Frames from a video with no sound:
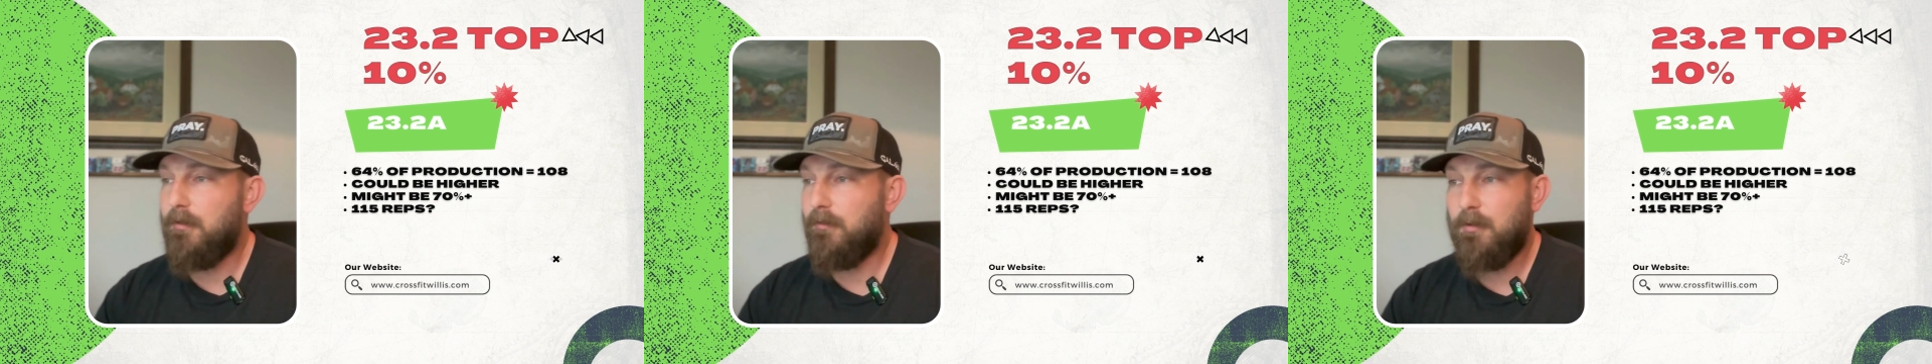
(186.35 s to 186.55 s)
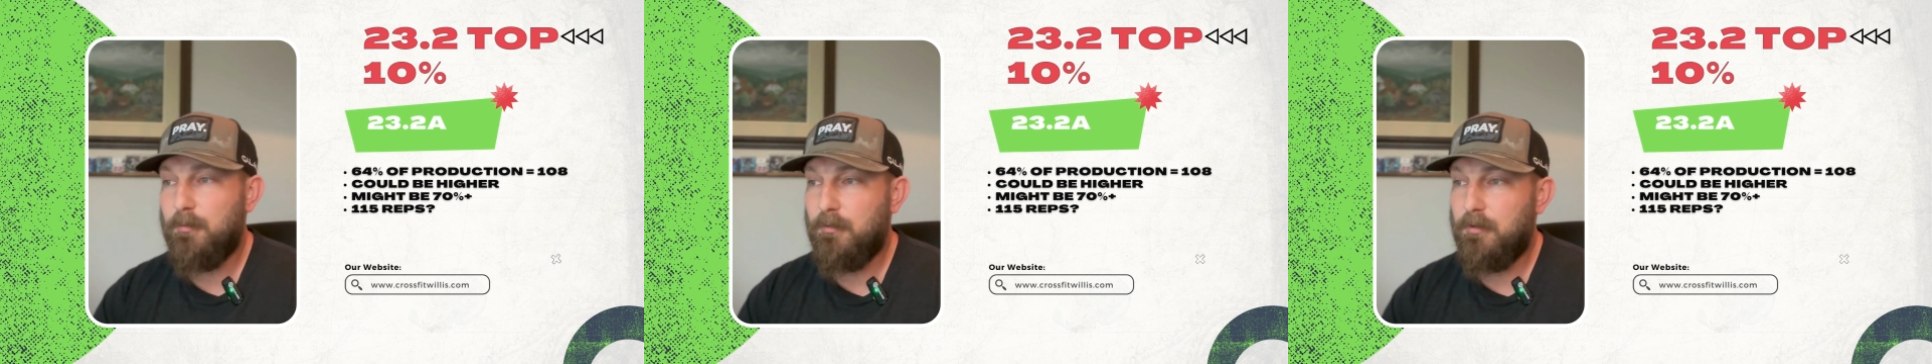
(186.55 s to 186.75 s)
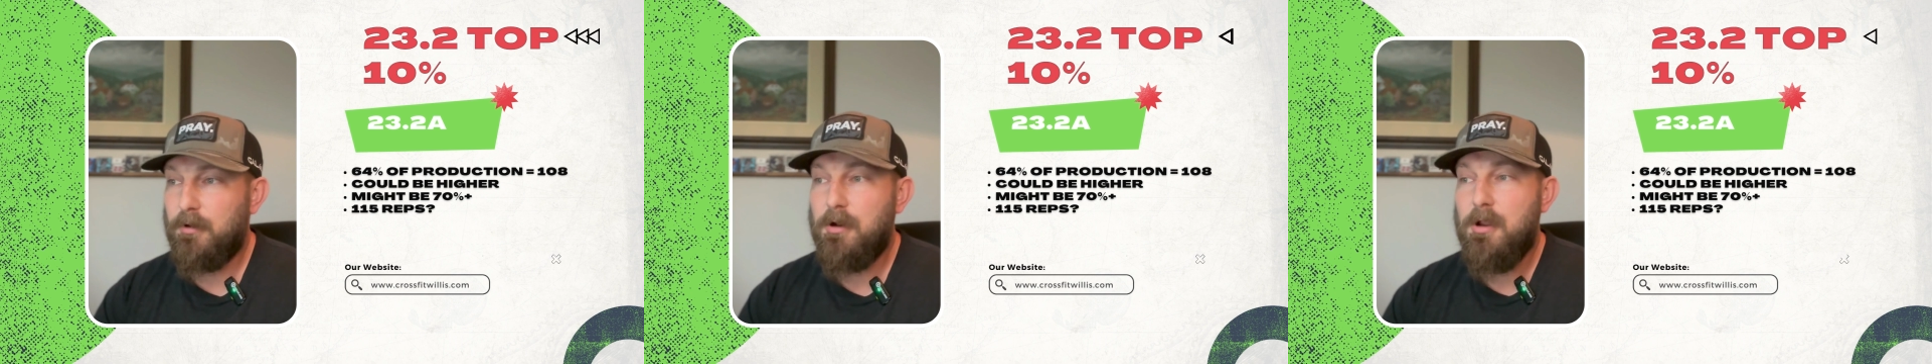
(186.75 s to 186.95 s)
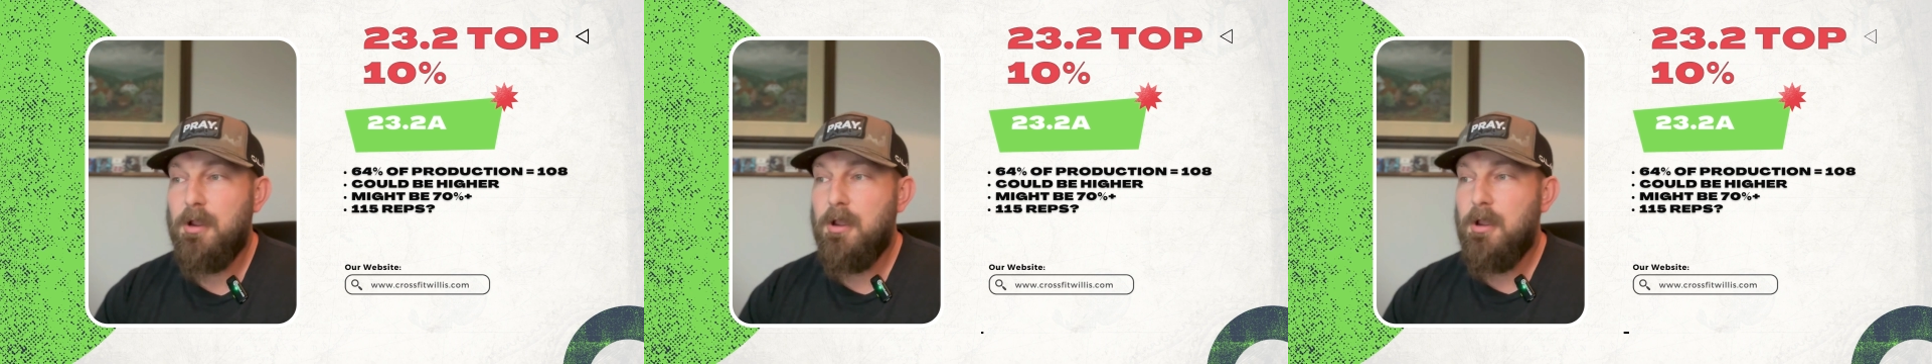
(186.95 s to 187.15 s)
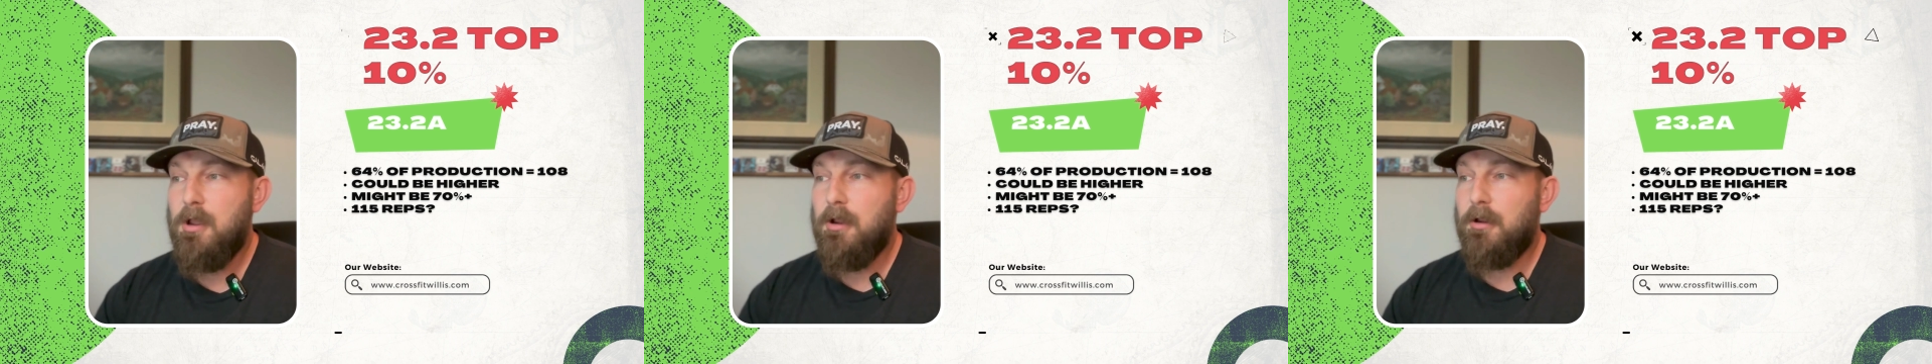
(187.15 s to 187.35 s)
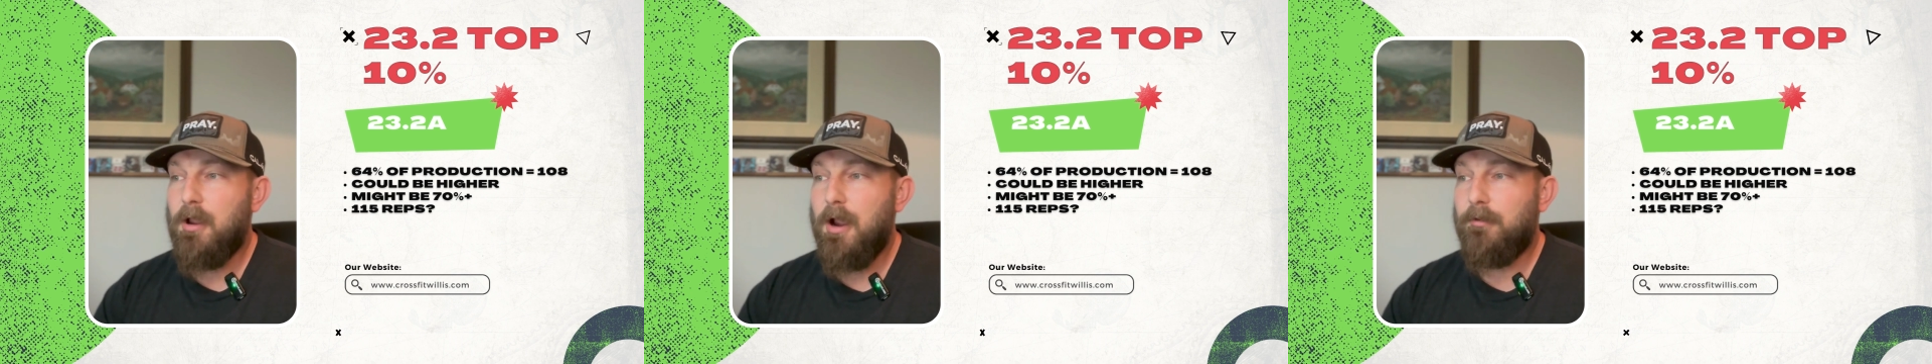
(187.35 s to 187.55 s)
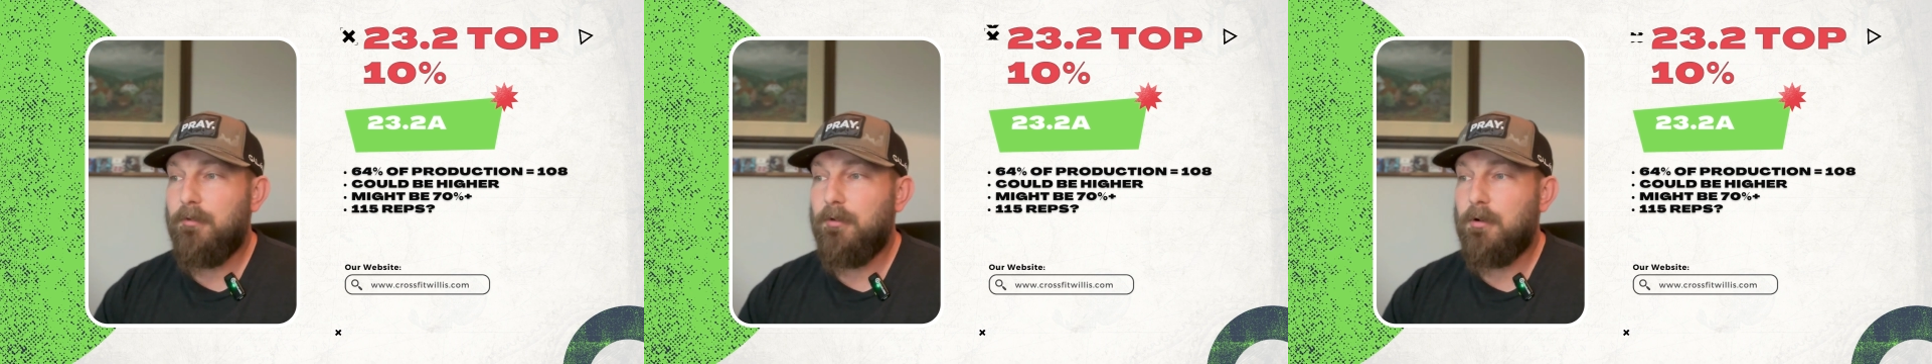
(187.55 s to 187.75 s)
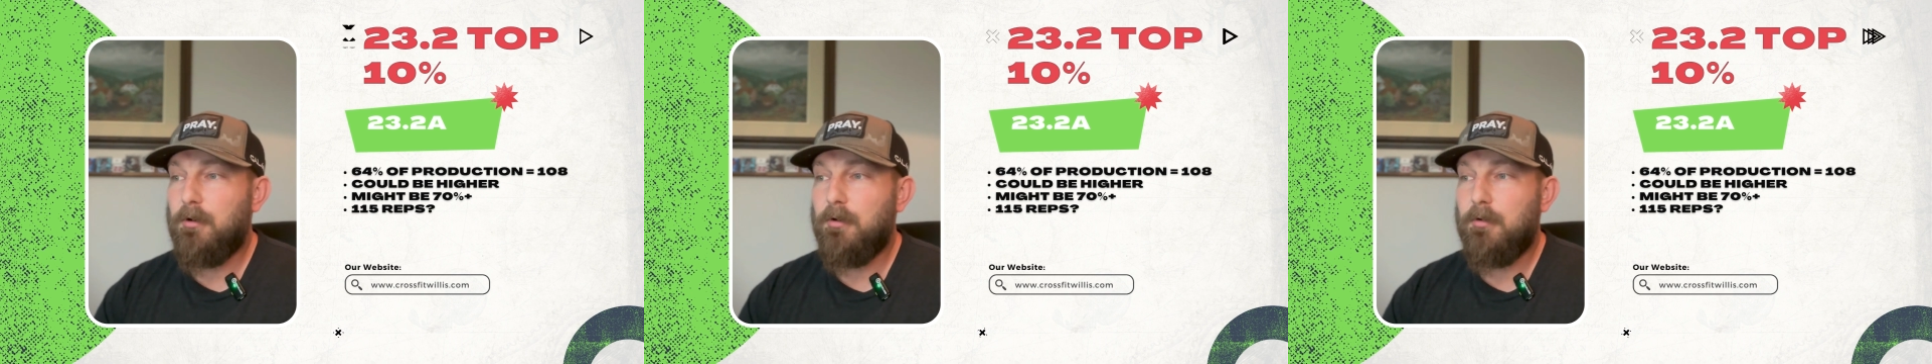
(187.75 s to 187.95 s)
similar guys
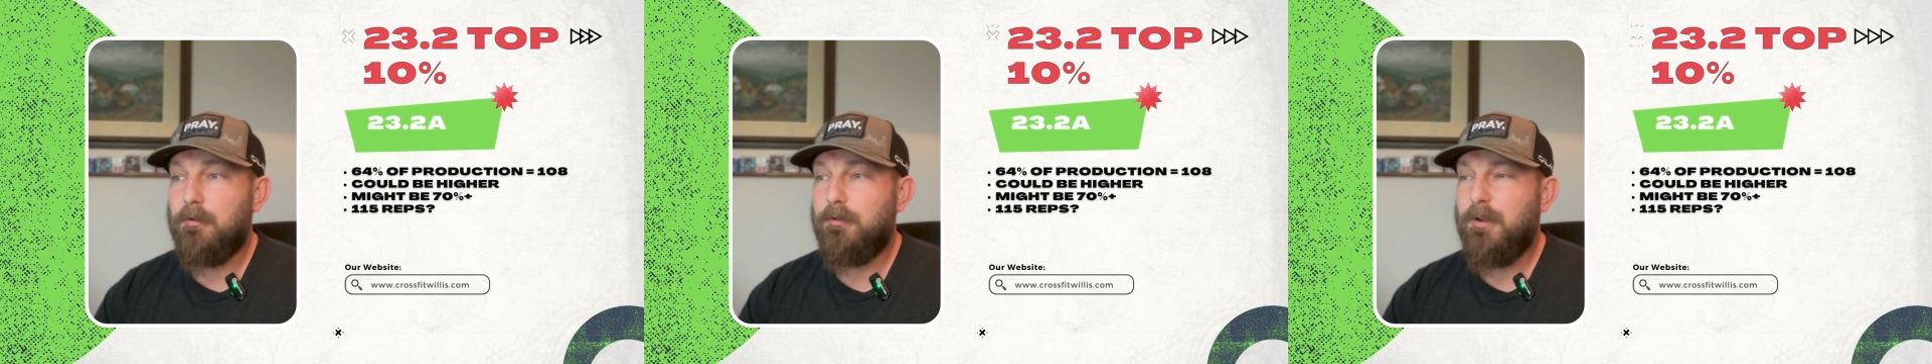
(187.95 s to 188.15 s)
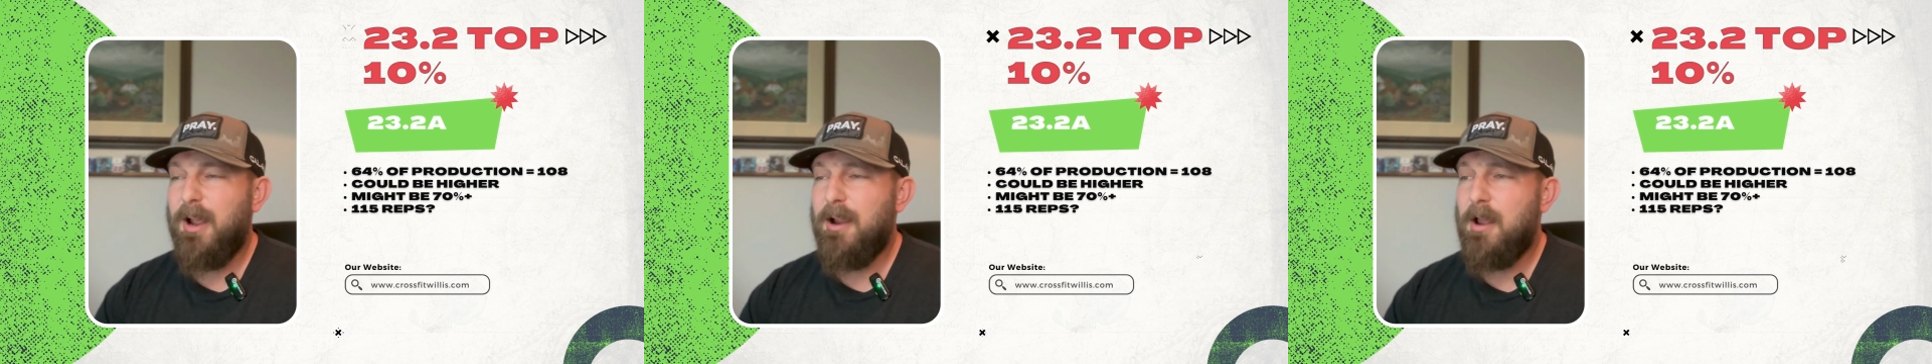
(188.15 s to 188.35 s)
to girls.